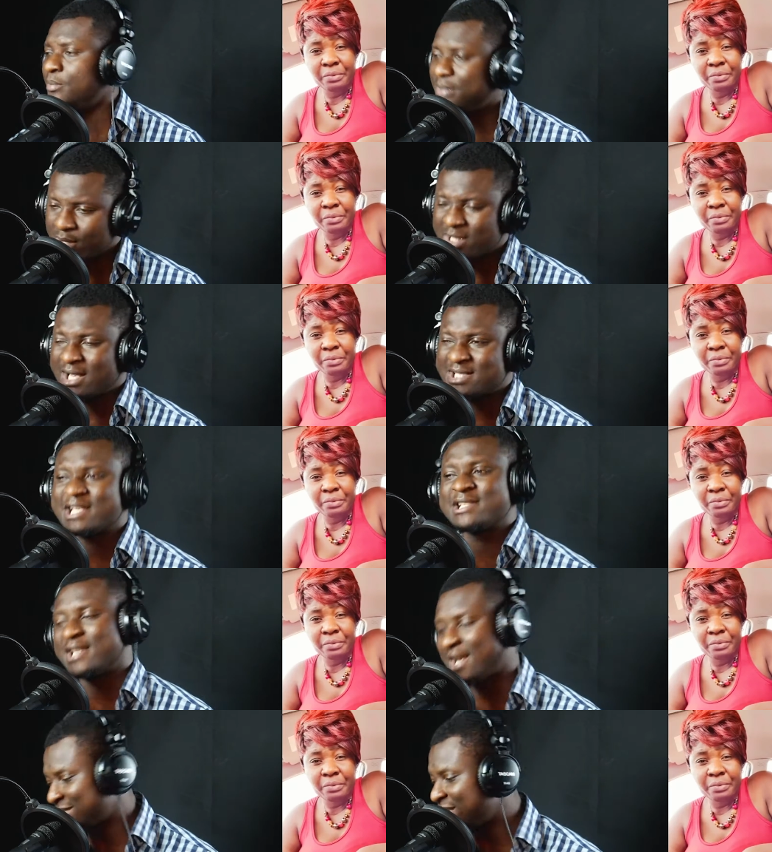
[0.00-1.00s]
Speaker 1: because
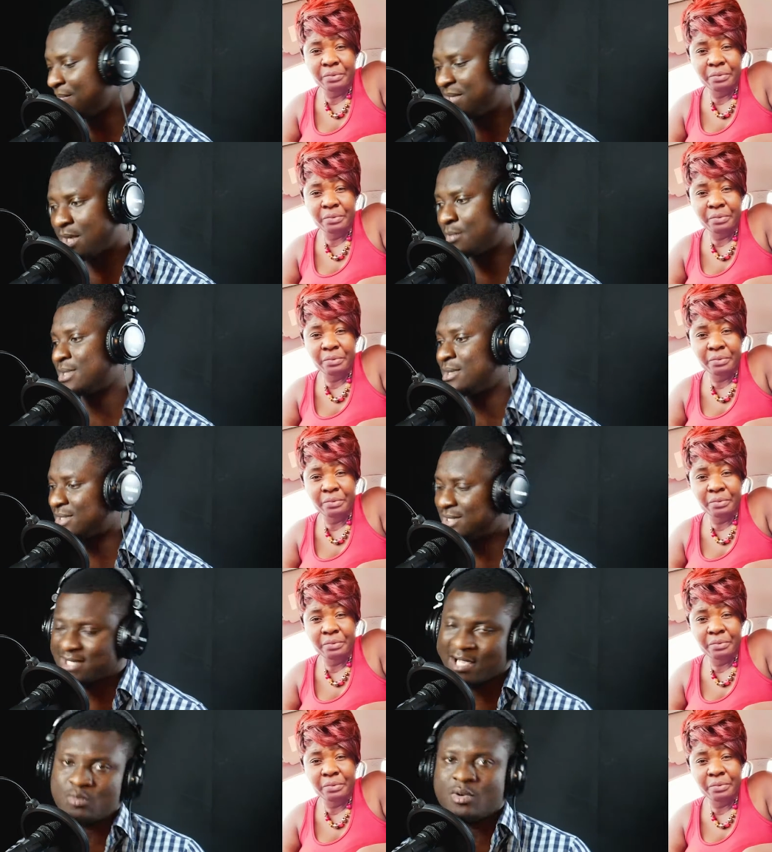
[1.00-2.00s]
transcribe
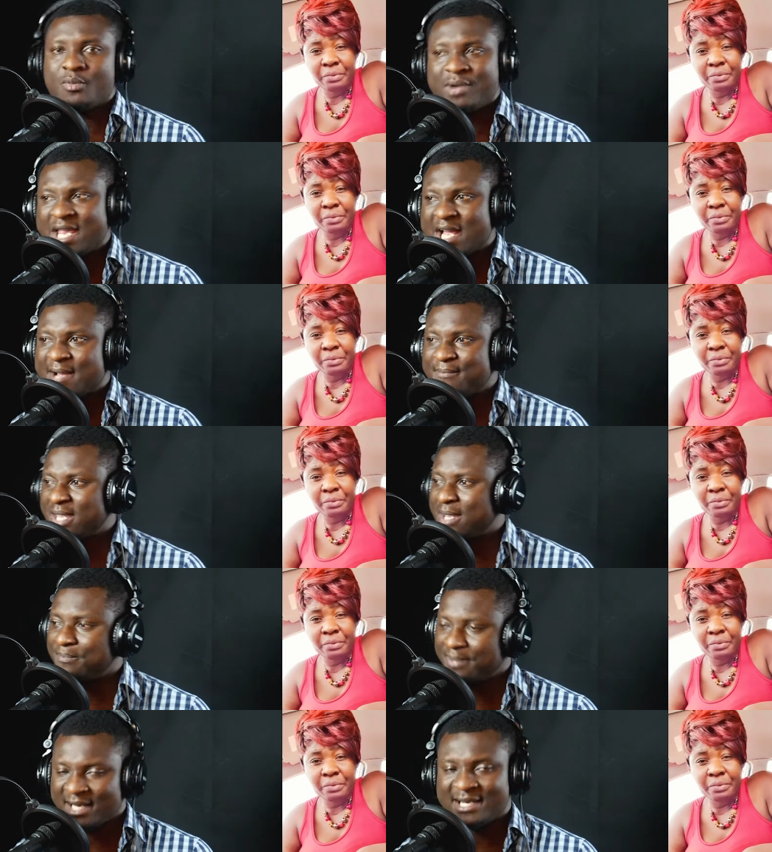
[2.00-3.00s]
this akwa we ya
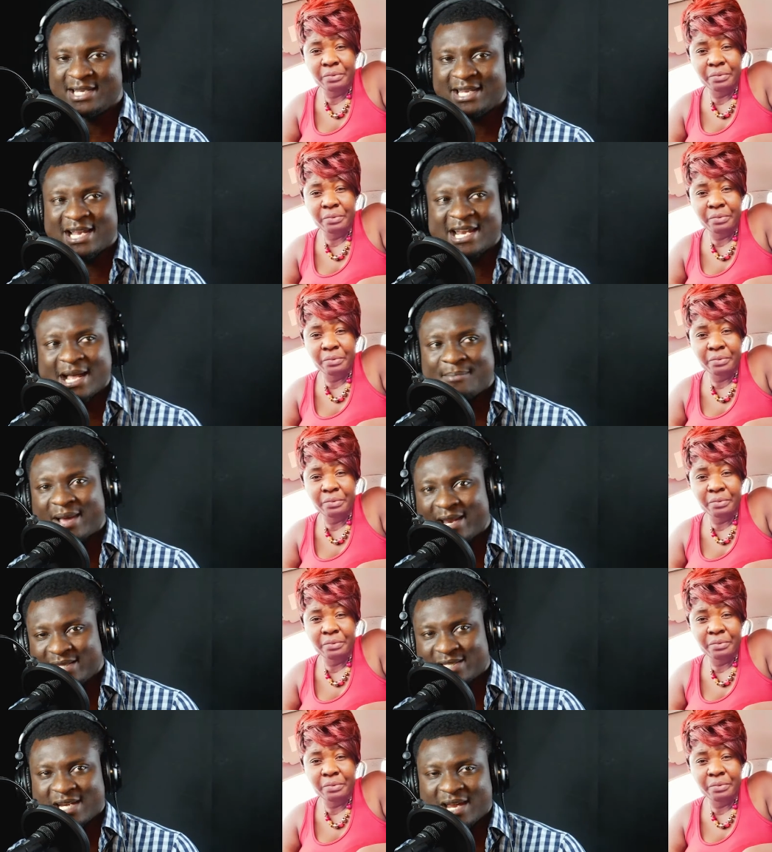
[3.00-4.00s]
me penny na ma
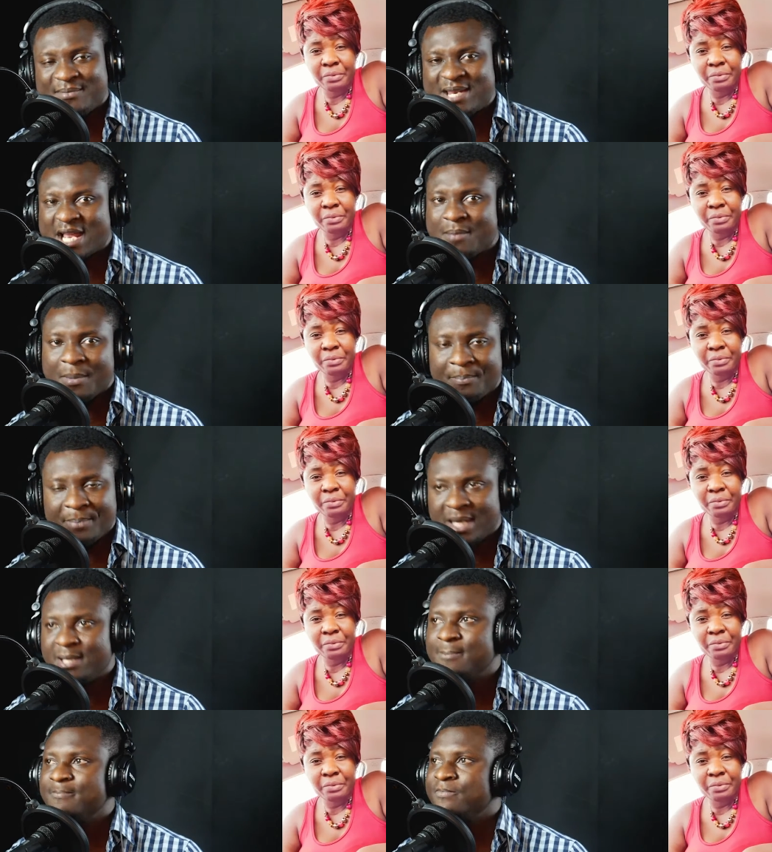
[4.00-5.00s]
describe na me
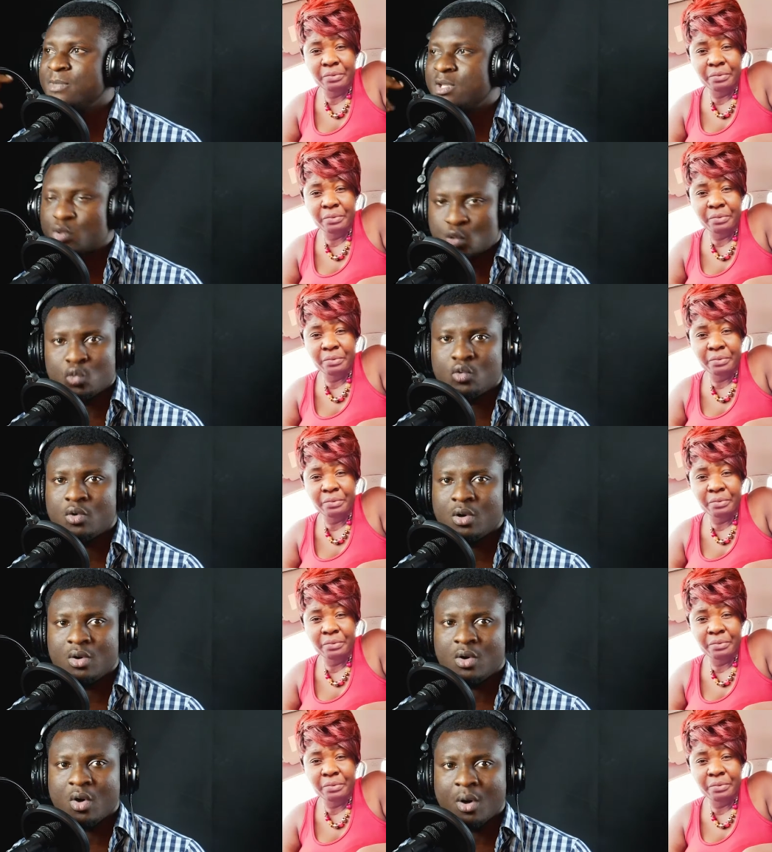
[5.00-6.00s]
pay so
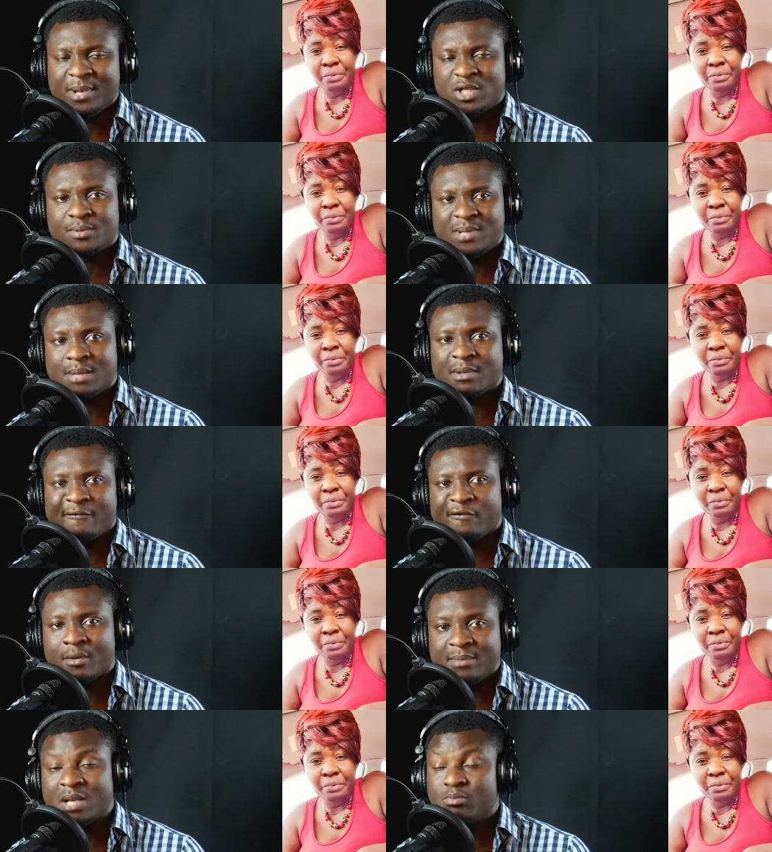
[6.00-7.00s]
obetumi na
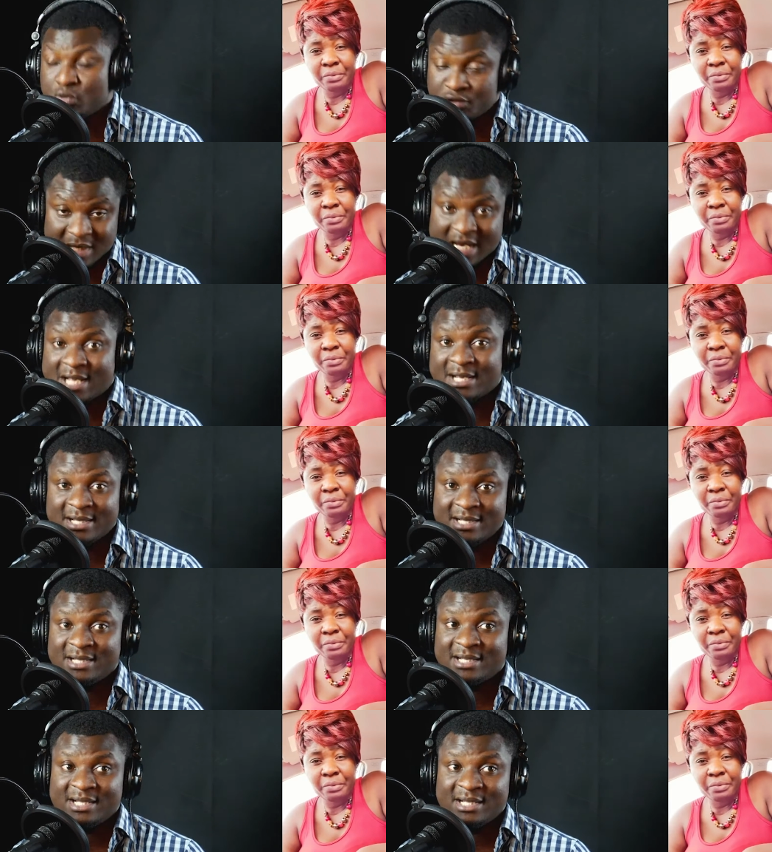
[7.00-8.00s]
for me ebusua
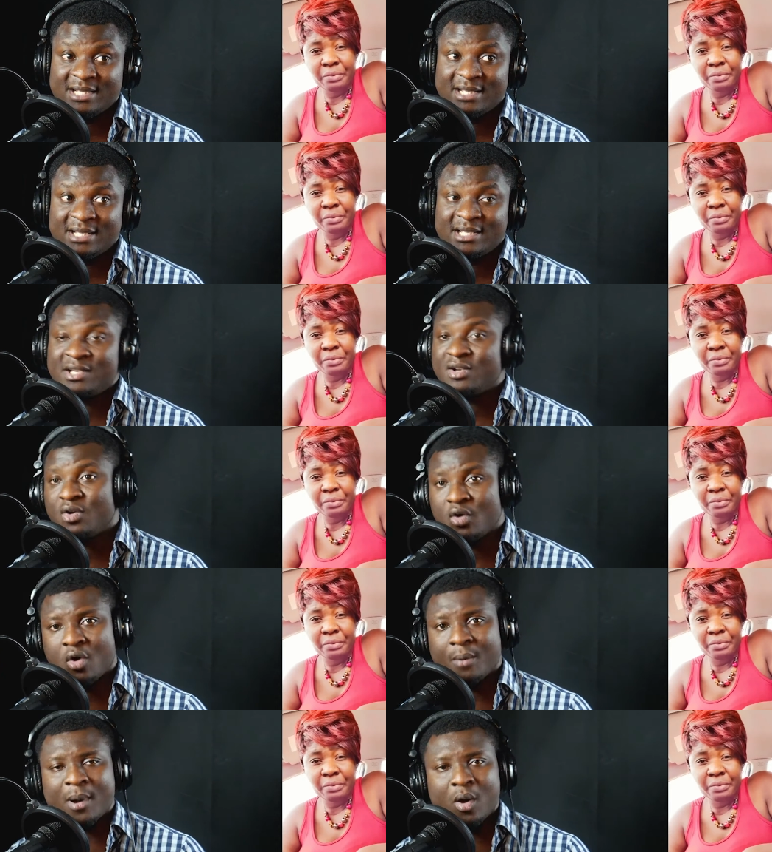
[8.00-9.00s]

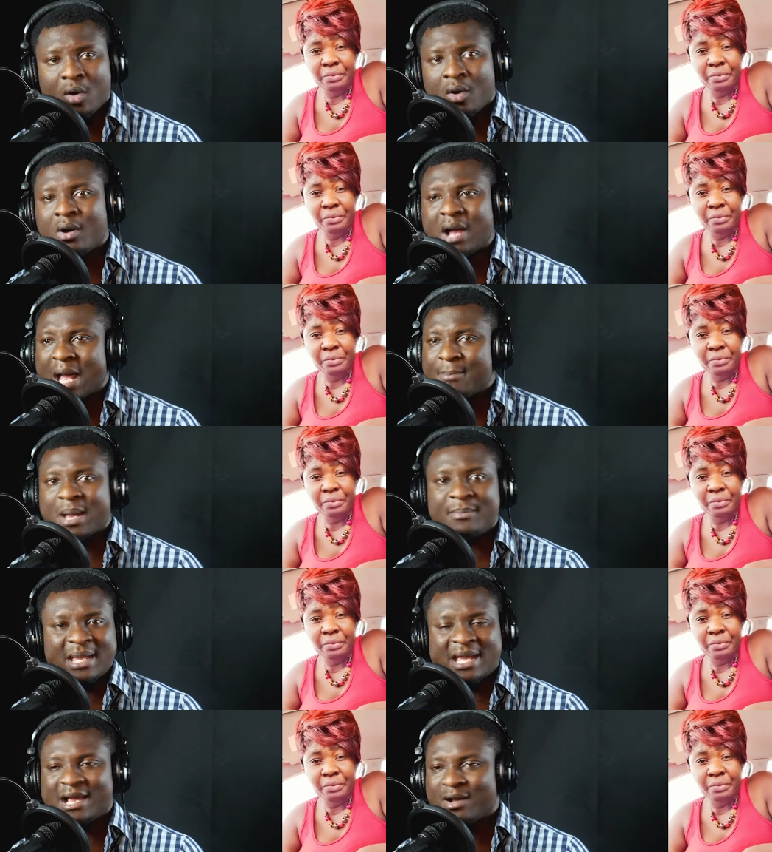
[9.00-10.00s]
obawo ama
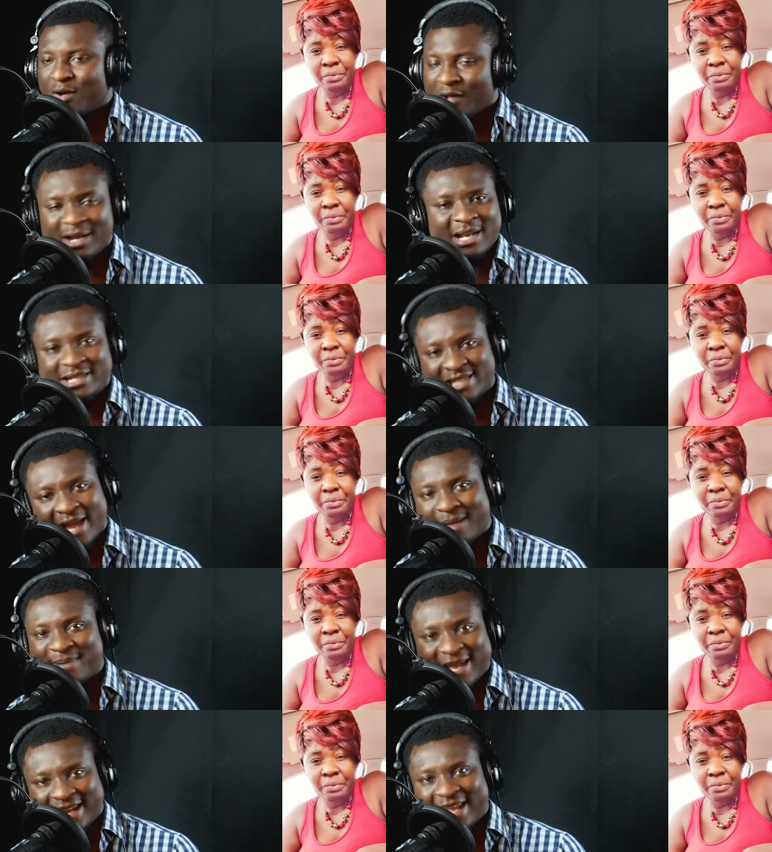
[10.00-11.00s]
me all the
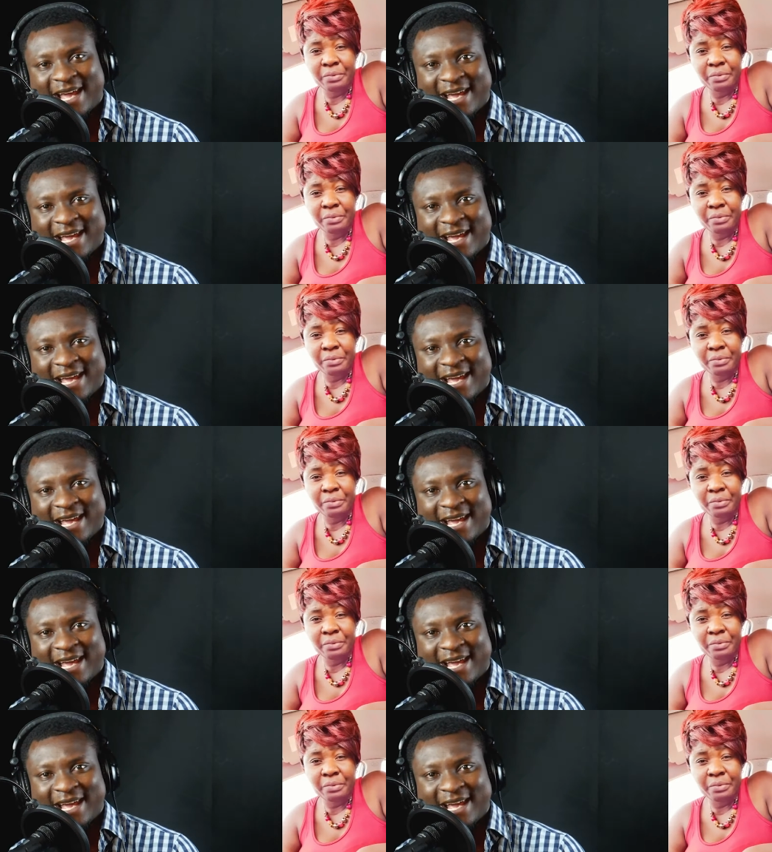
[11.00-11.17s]
time and